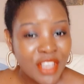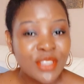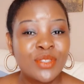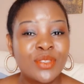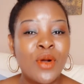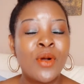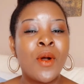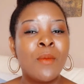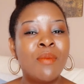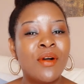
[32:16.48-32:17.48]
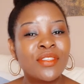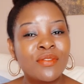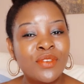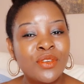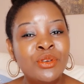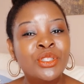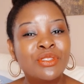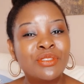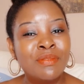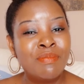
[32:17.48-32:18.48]
So both of you
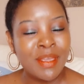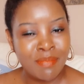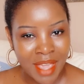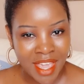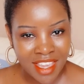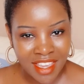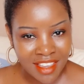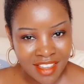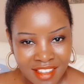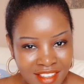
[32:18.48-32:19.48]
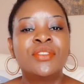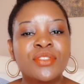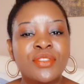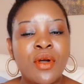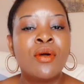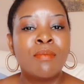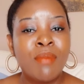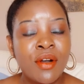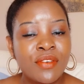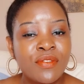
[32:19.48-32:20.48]
should be paying. So
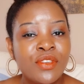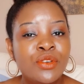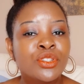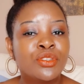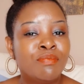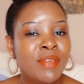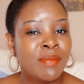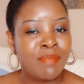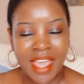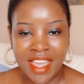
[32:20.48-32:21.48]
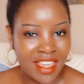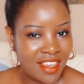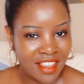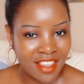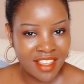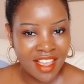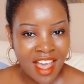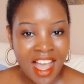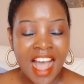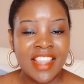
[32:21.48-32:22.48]
both of you should be paying.
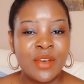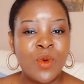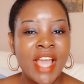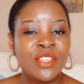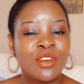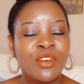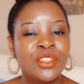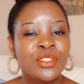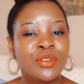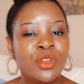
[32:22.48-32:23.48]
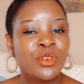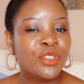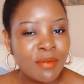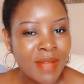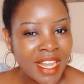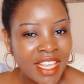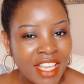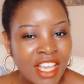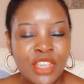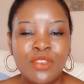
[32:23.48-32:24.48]
Otherwise, you're going to lose your
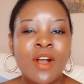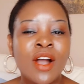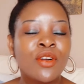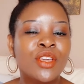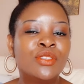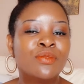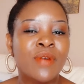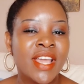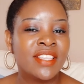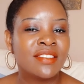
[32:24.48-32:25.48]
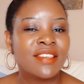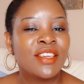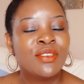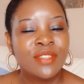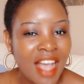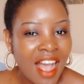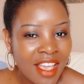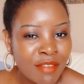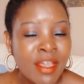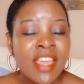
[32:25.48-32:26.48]
money, you are going to waste your
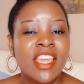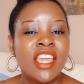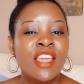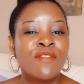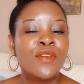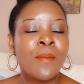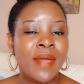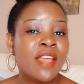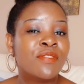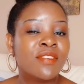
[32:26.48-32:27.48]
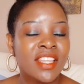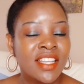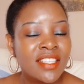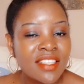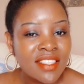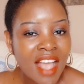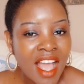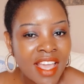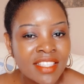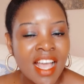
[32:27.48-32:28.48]
time. If you pay for the dating
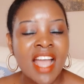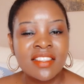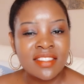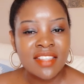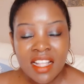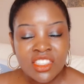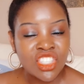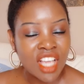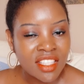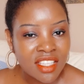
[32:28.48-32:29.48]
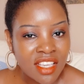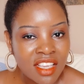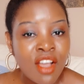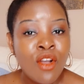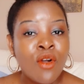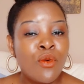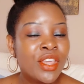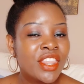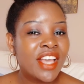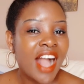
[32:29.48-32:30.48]
site and start chatting
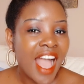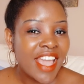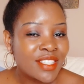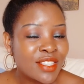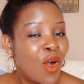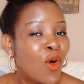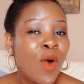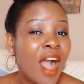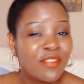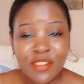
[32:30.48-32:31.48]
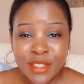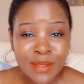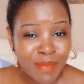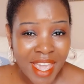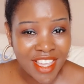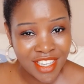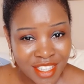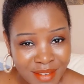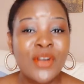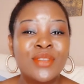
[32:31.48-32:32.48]
with guys who have not paid
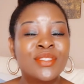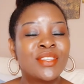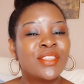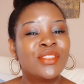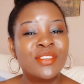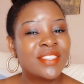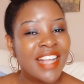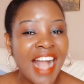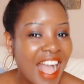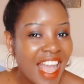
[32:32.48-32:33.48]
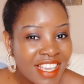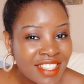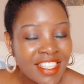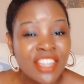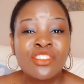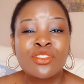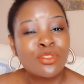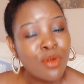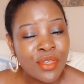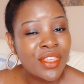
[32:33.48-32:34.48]
because those guys the
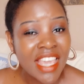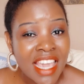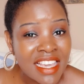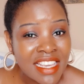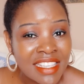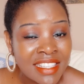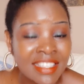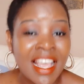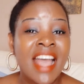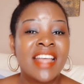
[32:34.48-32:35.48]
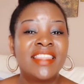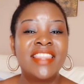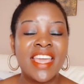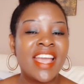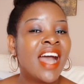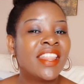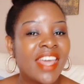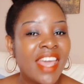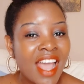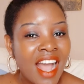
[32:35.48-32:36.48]
truth is they are
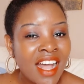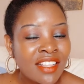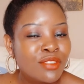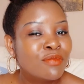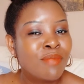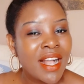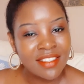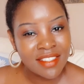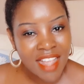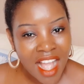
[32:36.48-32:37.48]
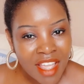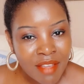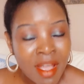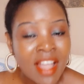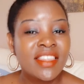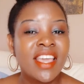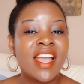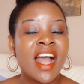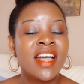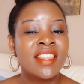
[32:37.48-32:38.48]
there to pass time
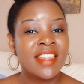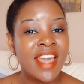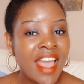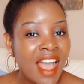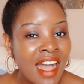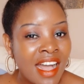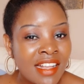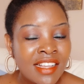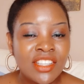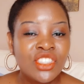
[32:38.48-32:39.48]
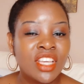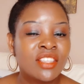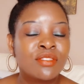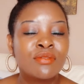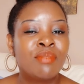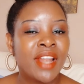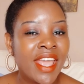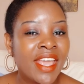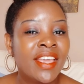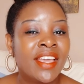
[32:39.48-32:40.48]
they are there just to
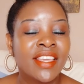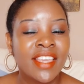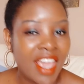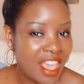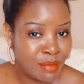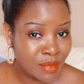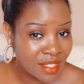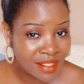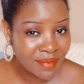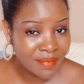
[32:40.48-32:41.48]
play games